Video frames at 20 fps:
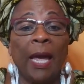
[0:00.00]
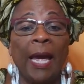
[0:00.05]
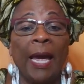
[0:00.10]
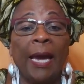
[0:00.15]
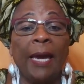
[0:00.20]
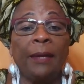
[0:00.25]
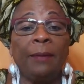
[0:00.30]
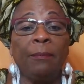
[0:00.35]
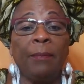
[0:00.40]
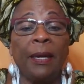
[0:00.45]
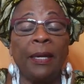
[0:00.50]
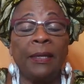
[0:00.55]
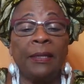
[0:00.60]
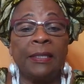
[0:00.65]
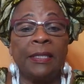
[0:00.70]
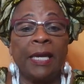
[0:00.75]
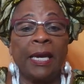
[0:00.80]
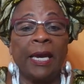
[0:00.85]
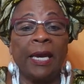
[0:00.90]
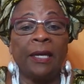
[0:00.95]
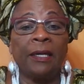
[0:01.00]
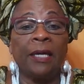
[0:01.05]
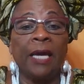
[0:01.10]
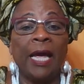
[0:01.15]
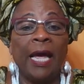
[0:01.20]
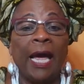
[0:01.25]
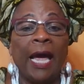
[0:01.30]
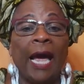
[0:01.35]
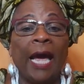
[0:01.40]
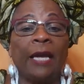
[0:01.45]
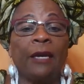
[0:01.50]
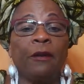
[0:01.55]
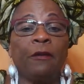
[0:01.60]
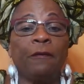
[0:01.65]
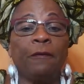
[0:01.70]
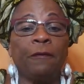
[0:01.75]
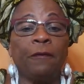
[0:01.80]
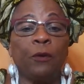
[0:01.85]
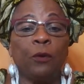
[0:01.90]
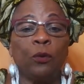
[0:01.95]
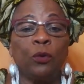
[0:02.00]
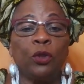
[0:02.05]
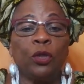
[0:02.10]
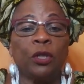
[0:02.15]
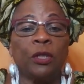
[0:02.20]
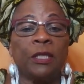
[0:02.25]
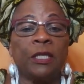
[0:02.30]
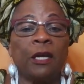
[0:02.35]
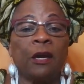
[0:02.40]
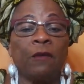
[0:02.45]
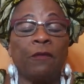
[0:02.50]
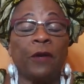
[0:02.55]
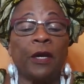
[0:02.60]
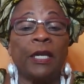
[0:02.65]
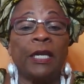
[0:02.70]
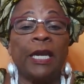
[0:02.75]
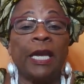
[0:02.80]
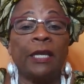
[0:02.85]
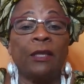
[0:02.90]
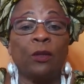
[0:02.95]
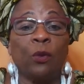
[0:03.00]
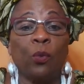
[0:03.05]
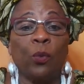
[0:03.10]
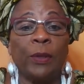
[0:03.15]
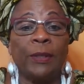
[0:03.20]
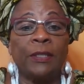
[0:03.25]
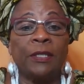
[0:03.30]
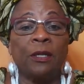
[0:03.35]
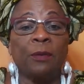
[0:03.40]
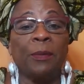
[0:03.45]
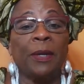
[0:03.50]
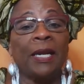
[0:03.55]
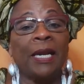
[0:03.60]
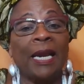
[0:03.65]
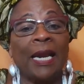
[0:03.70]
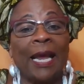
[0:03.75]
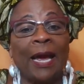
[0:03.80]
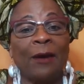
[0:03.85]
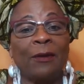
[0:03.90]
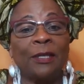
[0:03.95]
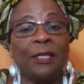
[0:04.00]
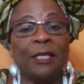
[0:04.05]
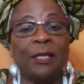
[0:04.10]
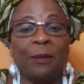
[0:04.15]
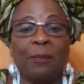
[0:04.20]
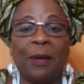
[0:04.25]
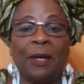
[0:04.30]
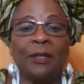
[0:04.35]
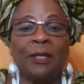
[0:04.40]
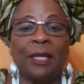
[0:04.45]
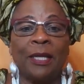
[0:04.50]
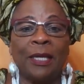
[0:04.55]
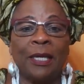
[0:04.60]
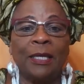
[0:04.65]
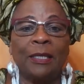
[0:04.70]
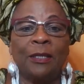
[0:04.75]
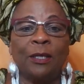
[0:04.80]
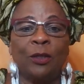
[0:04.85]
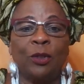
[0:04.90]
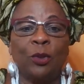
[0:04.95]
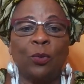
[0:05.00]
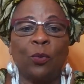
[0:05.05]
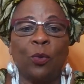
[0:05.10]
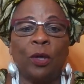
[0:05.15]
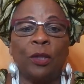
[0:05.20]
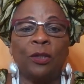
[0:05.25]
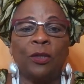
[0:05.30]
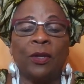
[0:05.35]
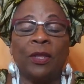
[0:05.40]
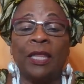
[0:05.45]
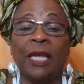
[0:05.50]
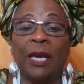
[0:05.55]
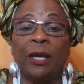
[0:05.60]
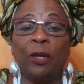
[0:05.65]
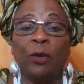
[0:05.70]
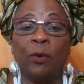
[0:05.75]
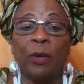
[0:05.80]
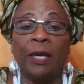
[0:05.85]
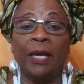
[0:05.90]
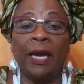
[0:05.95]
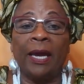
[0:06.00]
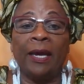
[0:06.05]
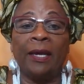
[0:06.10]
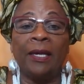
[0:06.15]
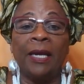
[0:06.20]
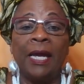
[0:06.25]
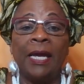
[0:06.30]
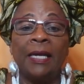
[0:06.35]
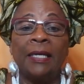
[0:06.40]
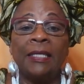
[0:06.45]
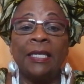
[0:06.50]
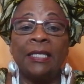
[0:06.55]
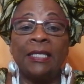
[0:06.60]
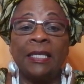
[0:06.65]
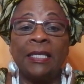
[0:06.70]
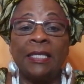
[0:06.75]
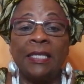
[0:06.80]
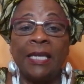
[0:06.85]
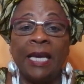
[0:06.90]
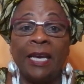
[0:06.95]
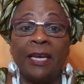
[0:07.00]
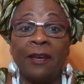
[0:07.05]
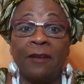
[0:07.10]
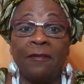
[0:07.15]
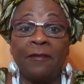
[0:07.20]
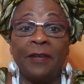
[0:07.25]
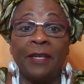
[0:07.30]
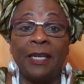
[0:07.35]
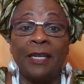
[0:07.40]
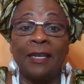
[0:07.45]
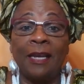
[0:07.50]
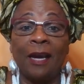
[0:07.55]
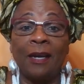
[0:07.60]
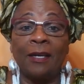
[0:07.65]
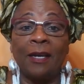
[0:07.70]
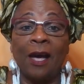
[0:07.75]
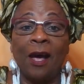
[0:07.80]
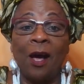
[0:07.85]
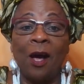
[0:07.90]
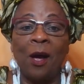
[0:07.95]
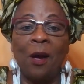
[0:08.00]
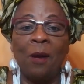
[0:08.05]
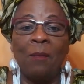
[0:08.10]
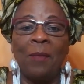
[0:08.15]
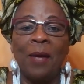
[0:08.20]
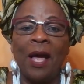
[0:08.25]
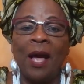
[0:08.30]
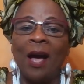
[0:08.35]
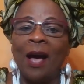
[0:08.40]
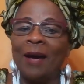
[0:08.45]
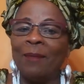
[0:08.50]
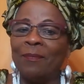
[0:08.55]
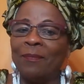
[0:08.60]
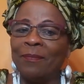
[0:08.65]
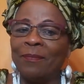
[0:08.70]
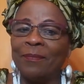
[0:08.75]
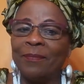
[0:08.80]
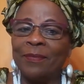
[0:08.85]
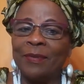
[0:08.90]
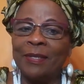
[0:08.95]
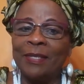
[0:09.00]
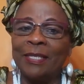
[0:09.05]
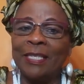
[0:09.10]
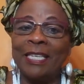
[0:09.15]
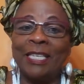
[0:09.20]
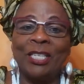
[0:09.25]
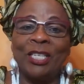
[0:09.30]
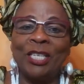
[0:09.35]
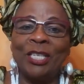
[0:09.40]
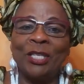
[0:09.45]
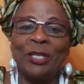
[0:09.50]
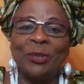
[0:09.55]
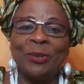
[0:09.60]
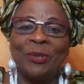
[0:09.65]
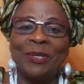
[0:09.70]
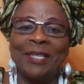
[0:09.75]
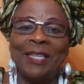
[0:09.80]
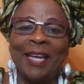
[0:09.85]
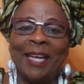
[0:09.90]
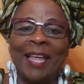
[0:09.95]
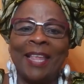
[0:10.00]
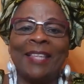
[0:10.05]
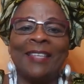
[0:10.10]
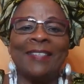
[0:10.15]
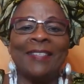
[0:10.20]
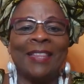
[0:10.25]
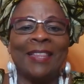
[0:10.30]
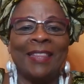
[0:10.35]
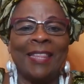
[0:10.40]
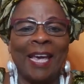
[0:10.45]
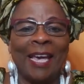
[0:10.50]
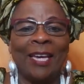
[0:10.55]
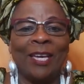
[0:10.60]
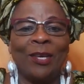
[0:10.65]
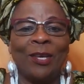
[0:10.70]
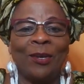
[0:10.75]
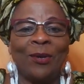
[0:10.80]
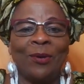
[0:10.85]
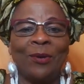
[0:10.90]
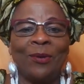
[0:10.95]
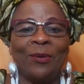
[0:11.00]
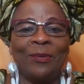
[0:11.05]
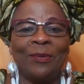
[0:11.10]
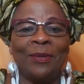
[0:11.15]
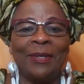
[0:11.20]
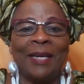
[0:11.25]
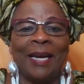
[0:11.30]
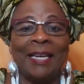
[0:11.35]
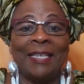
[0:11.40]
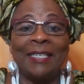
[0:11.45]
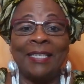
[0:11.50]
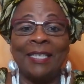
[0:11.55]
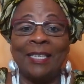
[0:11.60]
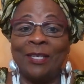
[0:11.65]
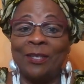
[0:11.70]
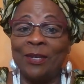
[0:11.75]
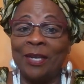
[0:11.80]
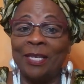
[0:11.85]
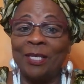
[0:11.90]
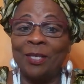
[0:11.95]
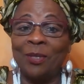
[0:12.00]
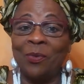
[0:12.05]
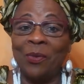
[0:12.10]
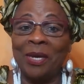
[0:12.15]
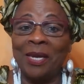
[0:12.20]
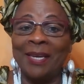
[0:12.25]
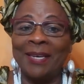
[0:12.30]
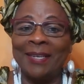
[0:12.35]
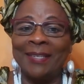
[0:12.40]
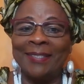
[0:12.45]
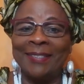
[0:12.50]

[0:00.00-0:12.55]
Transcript: and meditate and infuse yourself and get the wisdom and clarity about the things that you want to. Thank you again. This is yayafini.com, Teaching Tuesdays. Thank you. I see you next week.